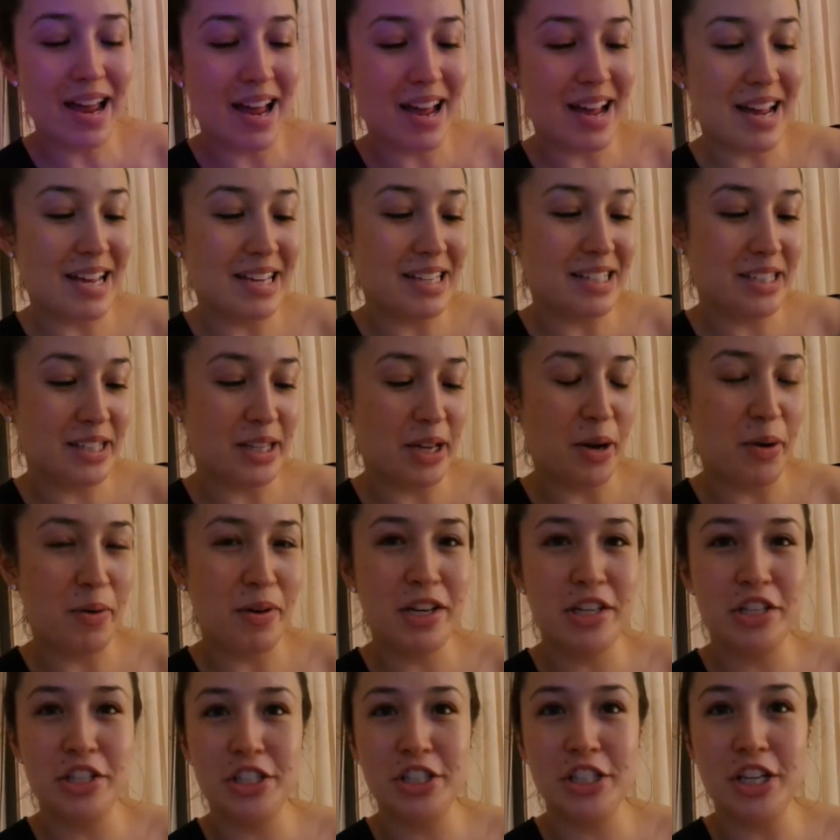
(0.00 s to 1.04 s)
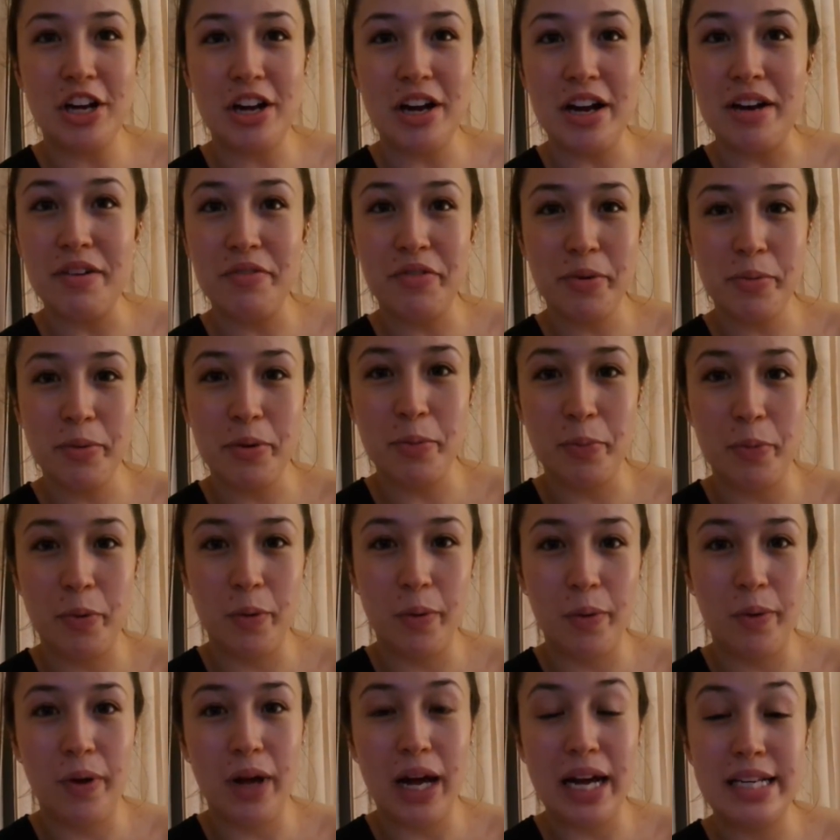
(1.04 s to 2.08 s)
guys, so we just got in from the
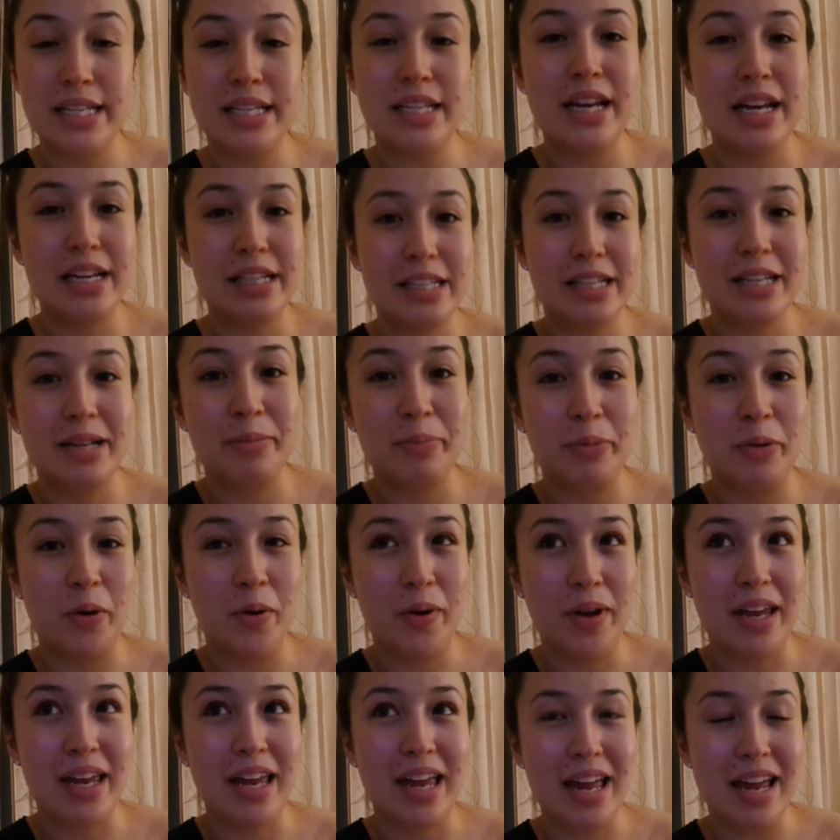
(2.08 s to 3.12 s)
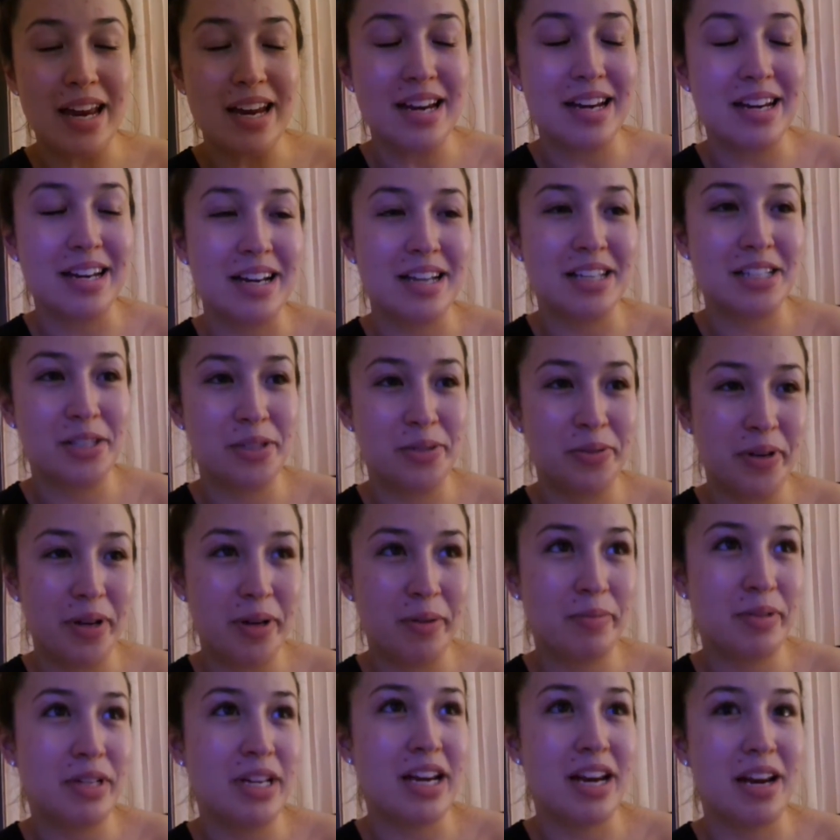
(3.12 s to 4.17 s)
pool. I did end up going in and I
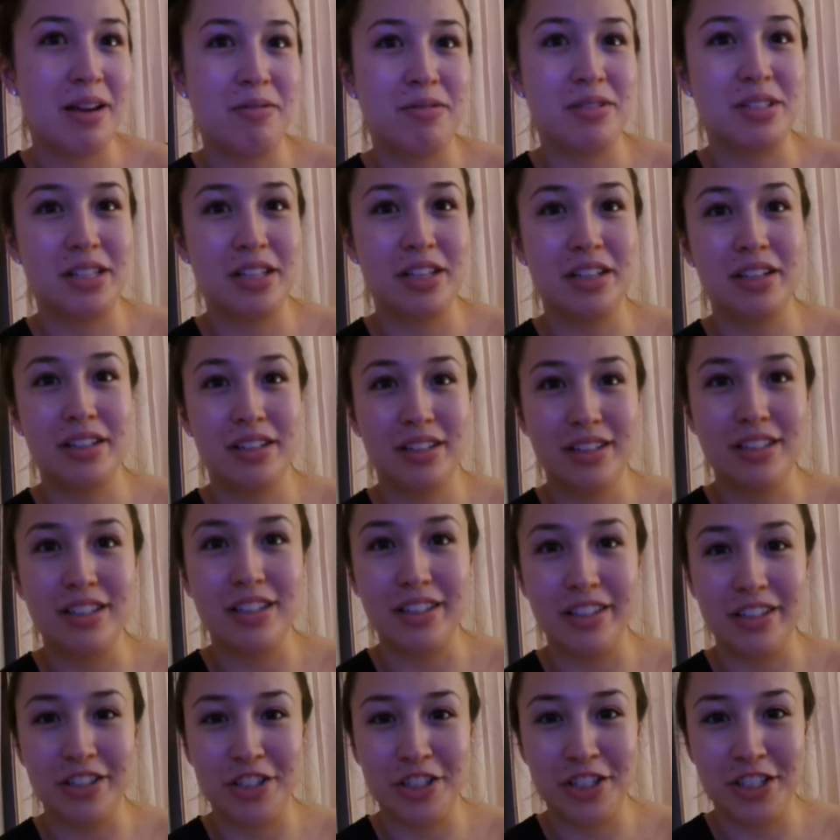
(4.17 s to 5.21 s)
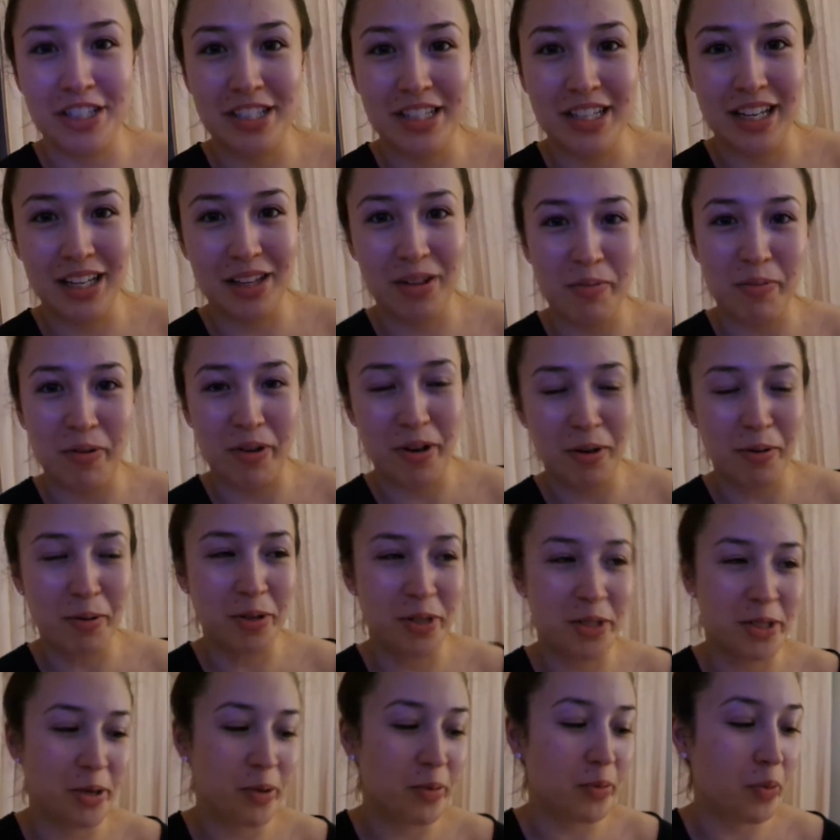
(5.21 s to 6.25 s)
swimmed and it was delicious. Like the water
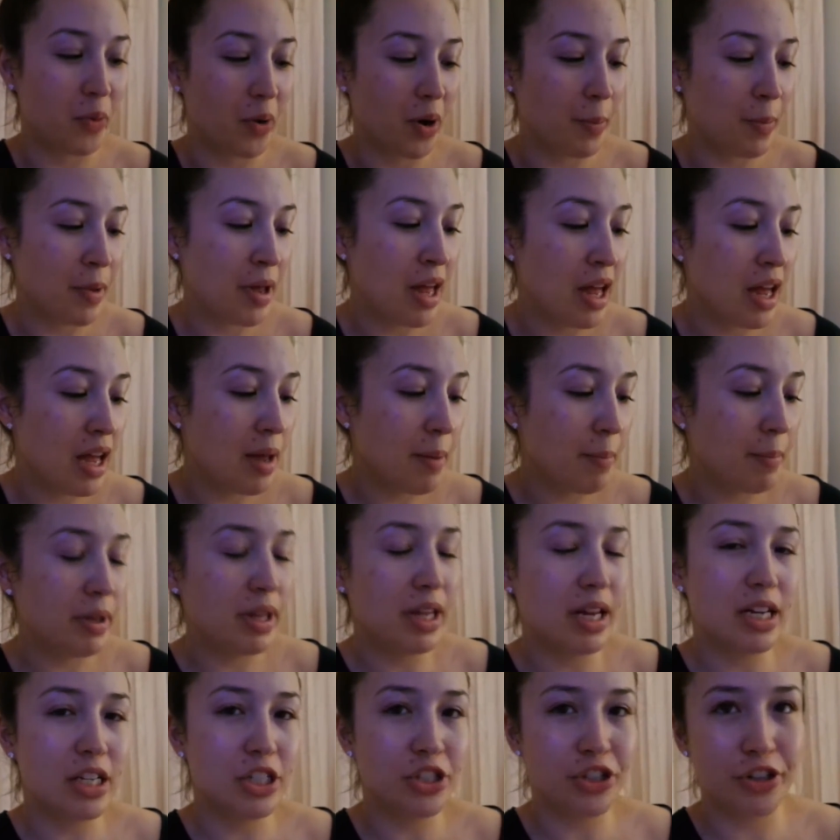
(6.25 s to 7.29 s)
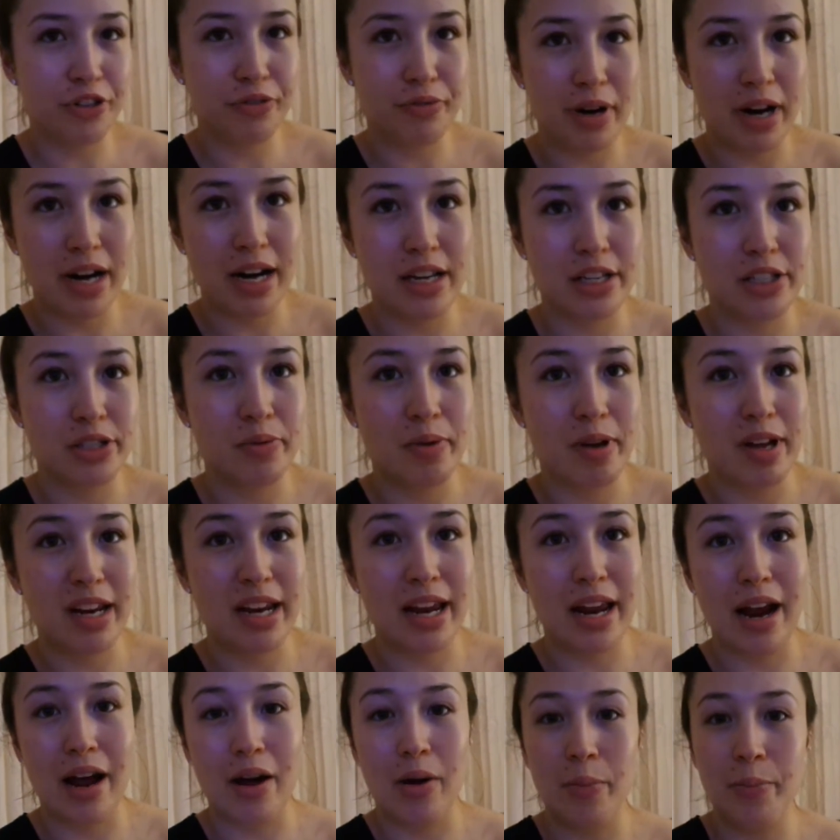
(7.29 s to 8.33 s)
was so warm, but then it started raining so we had to
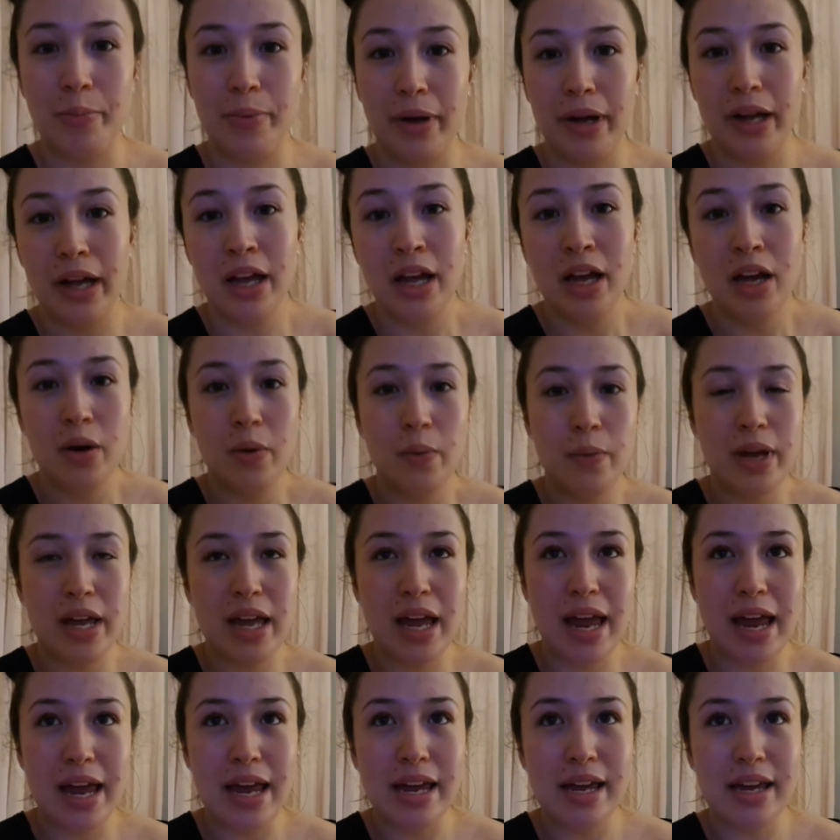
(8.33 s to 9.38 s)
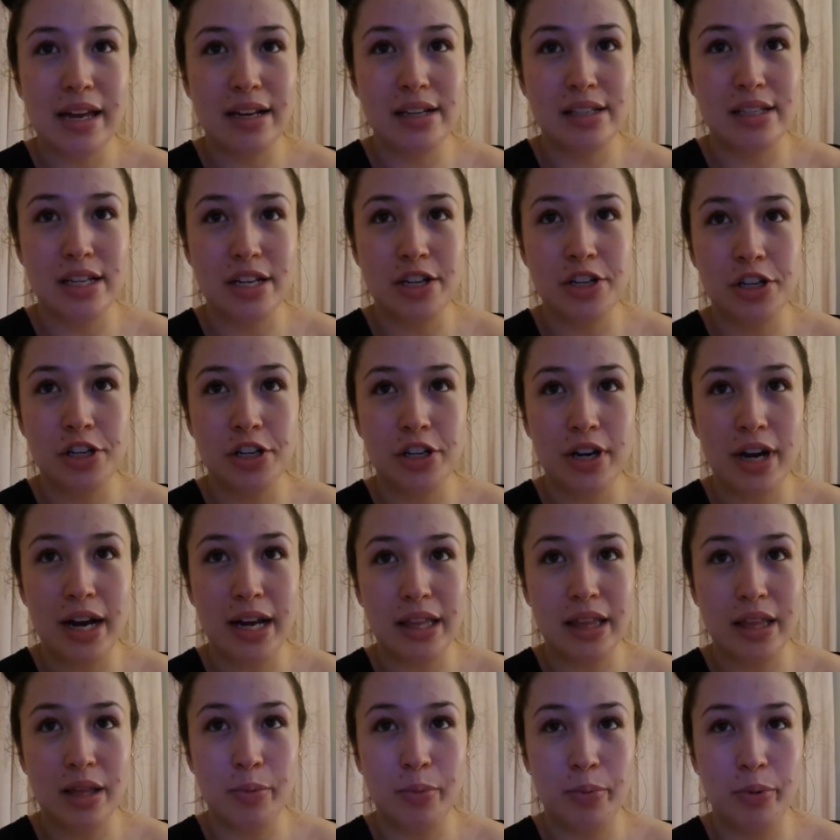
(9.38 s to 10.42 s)
get out. But we ate dinner
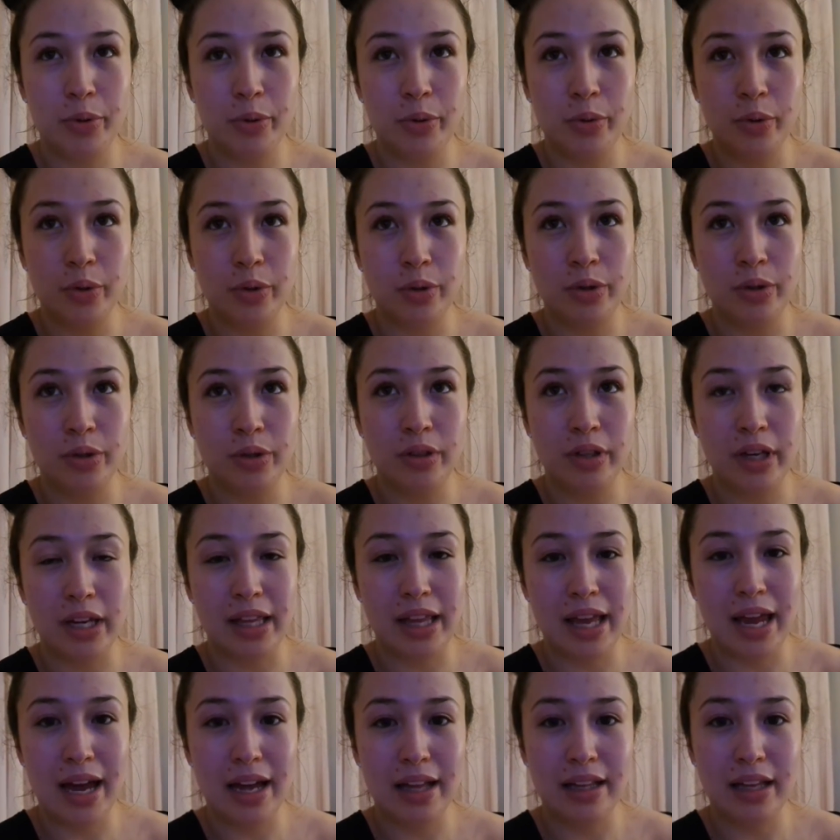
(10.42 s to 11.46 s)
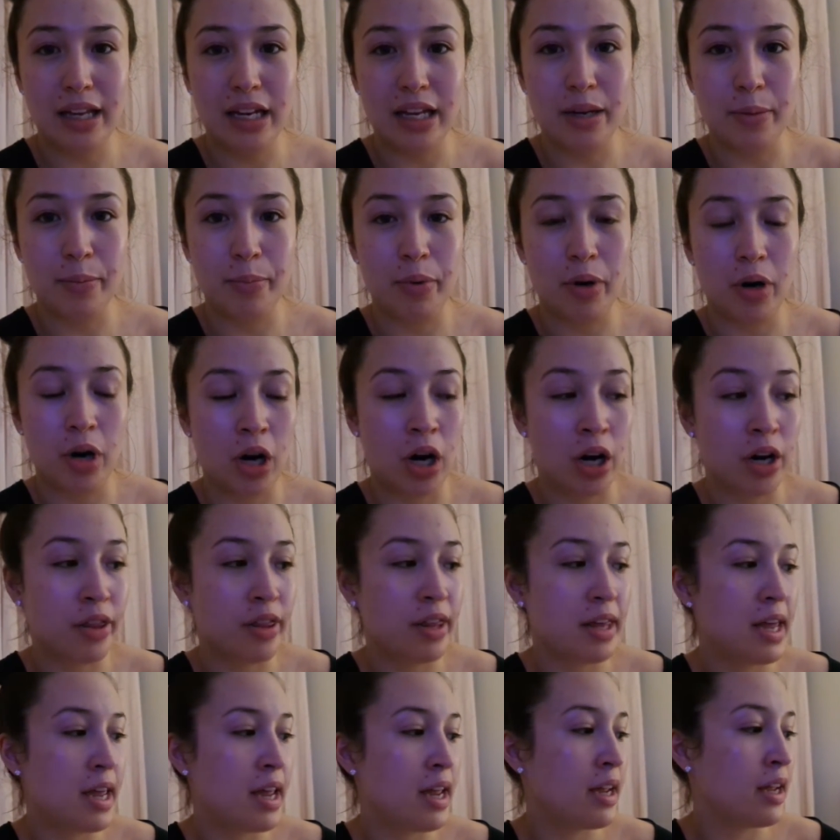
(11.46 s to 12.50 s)
at the pool. Like they had like a bar
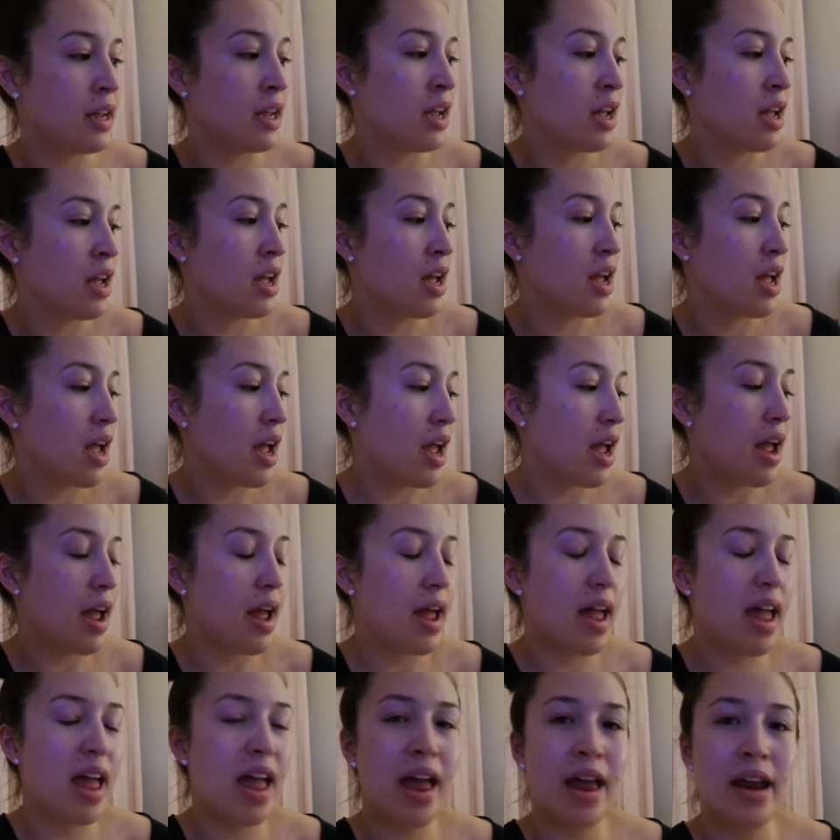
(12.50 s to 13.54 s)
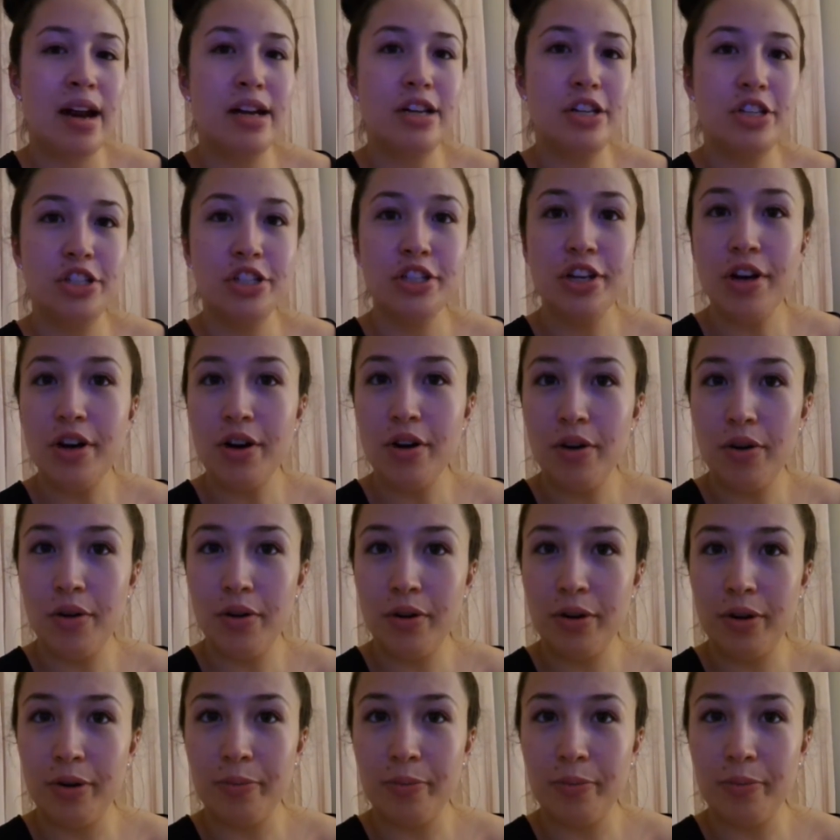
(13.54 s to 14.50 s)
thing. And I just got